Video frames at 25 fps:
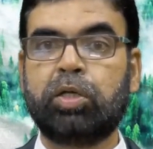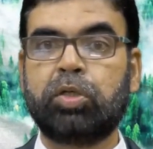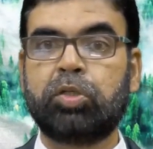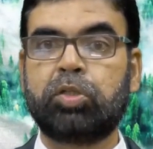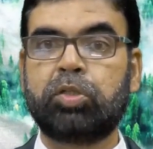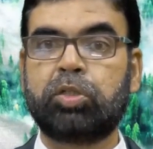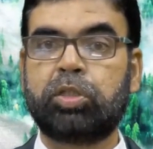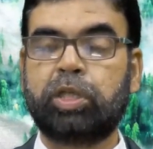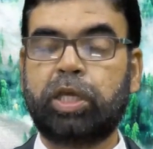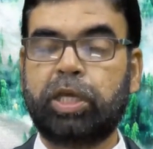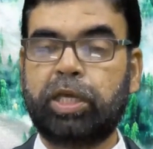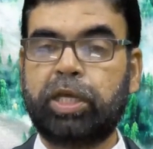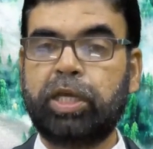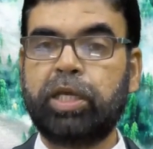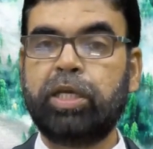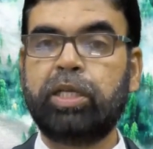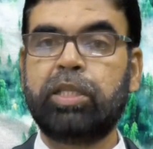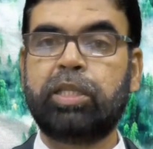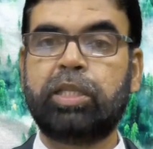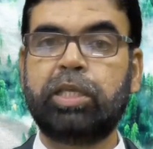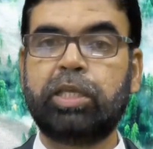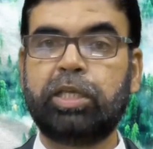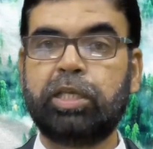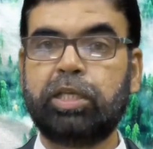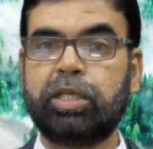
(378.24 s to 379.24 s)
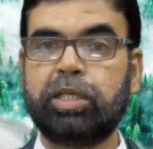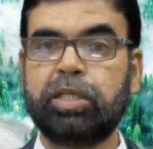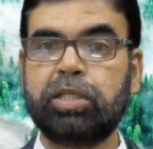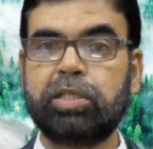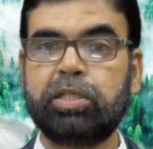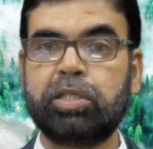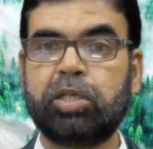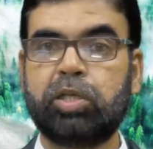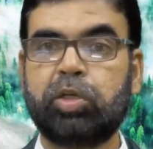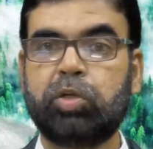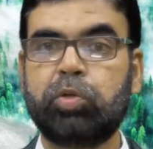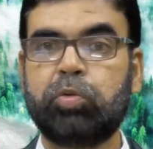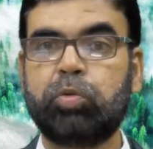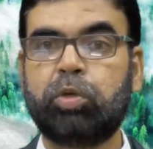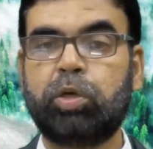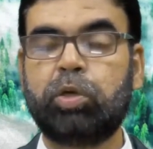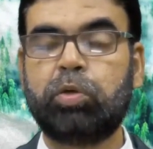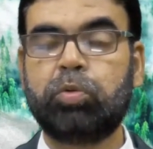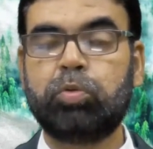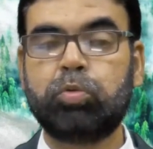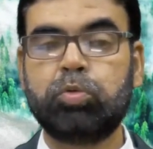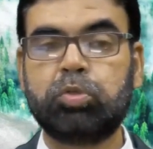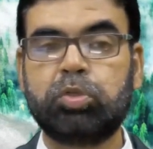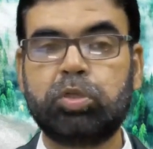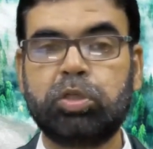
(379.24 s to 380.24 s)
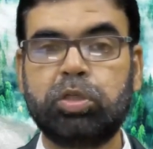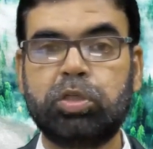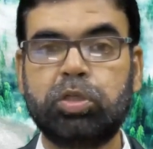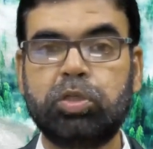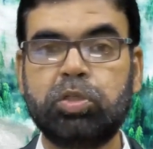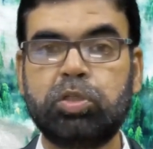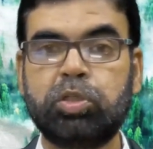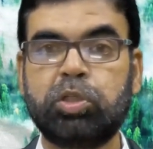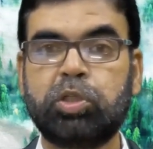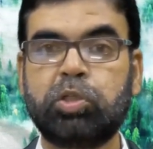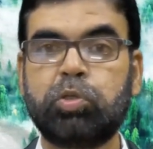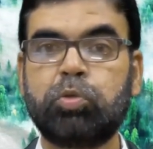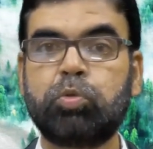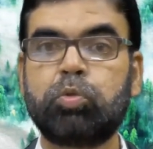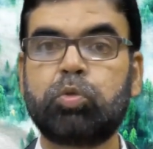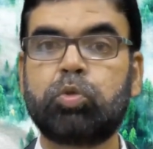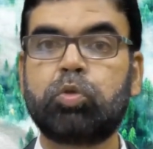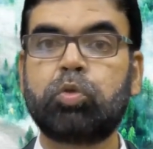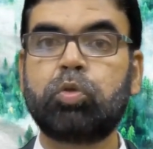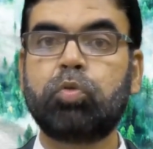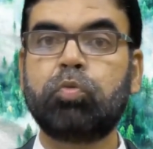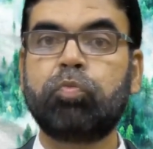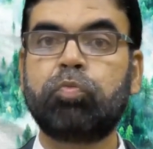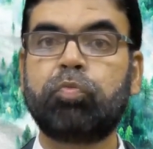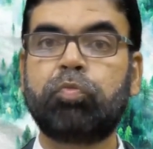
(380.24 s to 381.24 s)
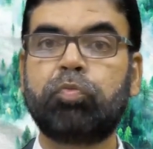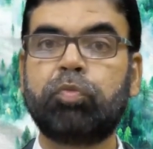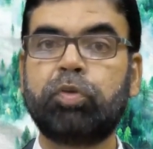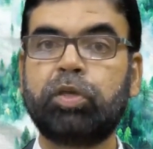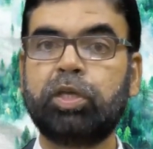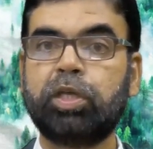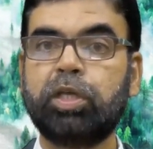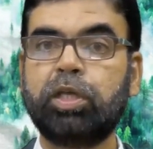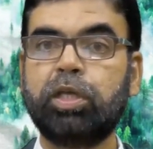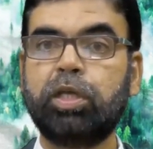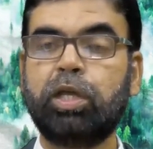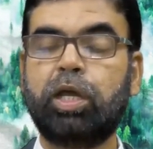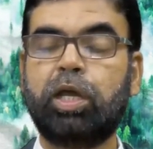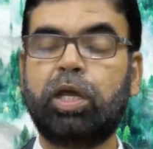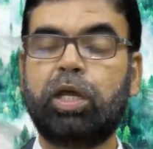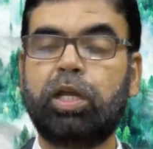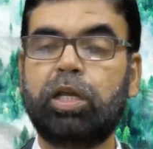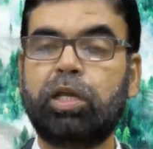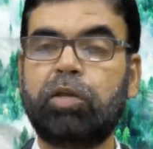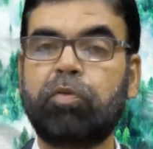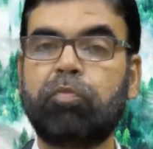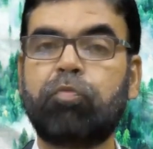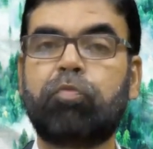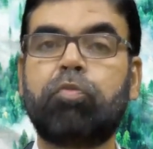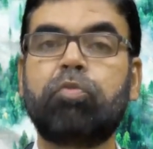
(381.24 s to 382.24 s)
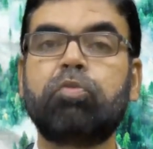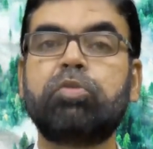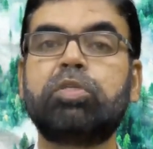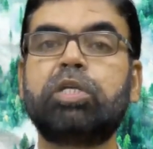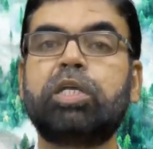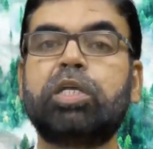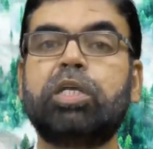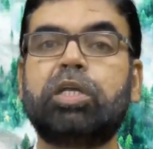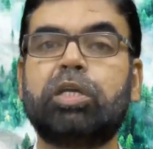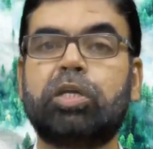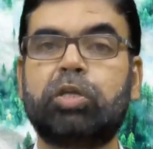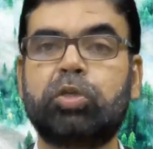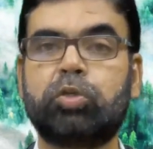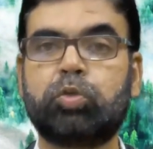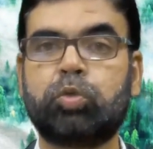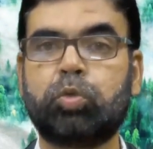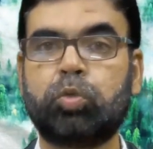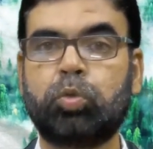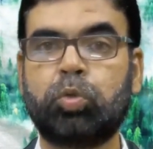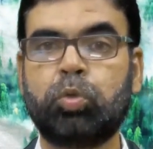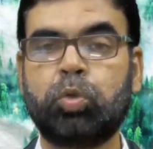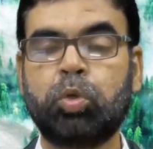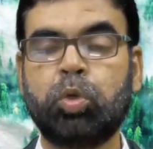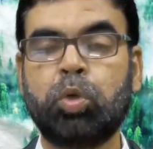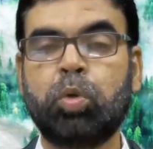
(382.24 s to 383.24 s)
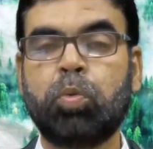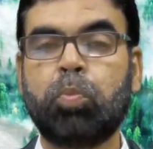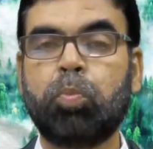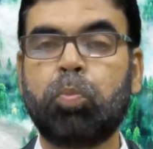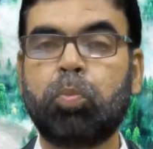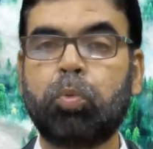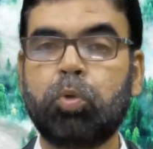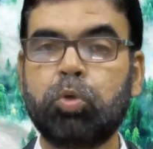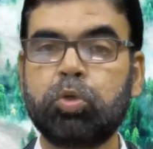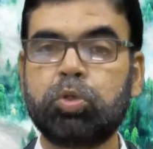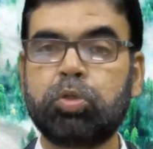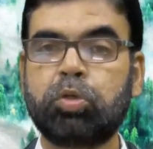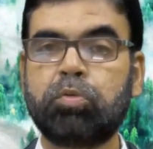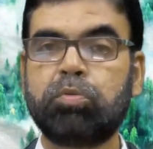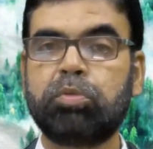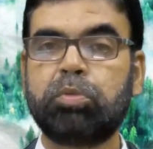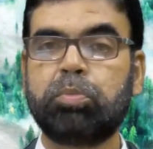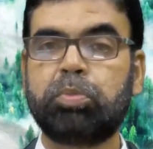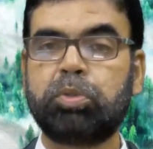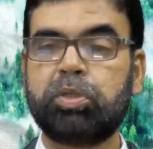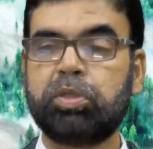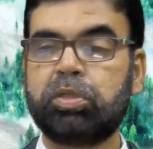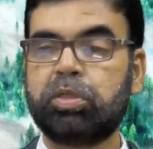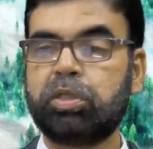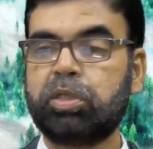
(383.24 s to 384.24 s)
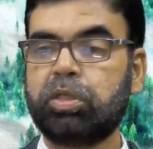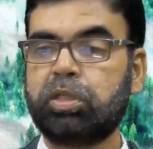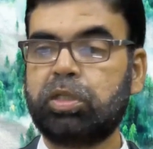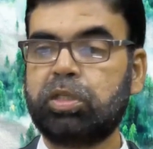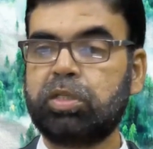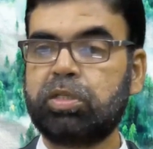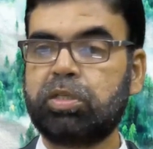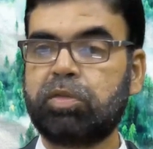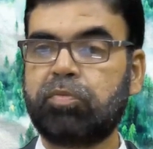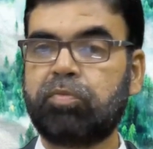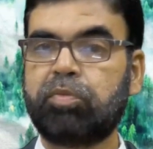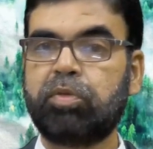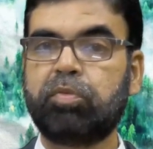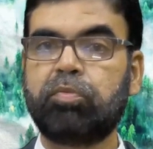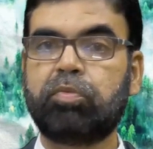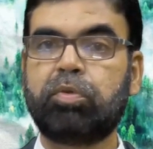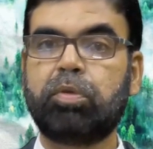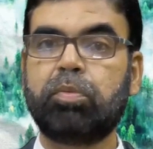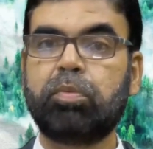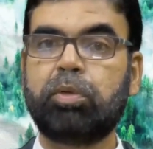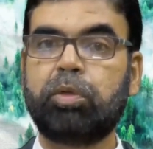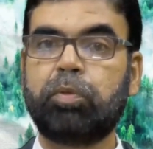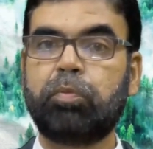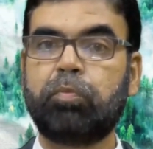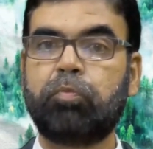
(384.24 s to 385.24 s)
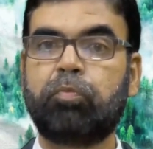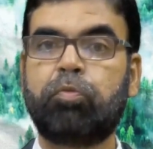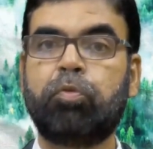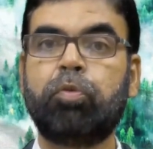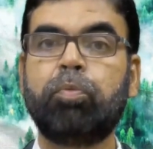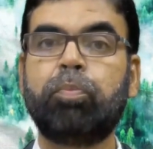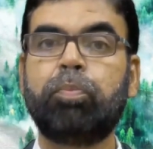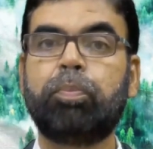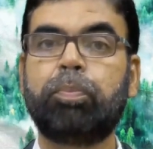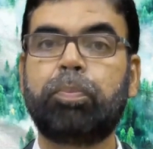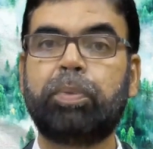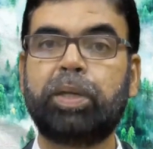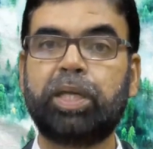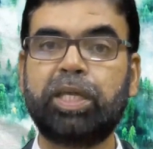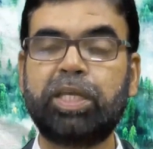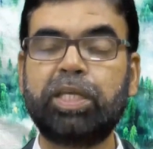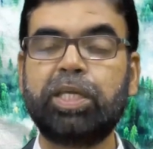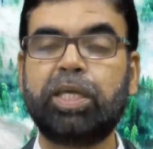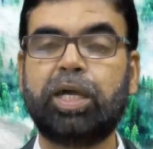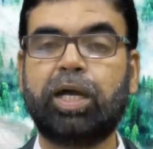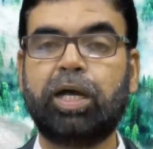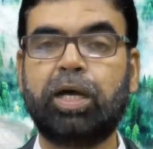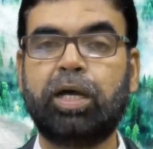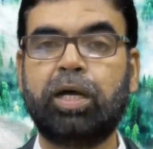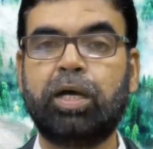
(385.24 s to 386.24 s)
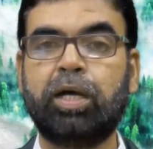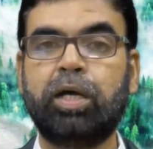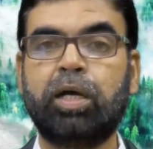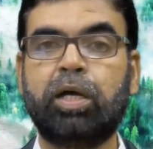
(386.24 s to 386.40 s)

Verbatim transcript: Second thing is you have to see is neutrophil lymphocyte ratio. Most of the patients, they suffer from lymphopenia.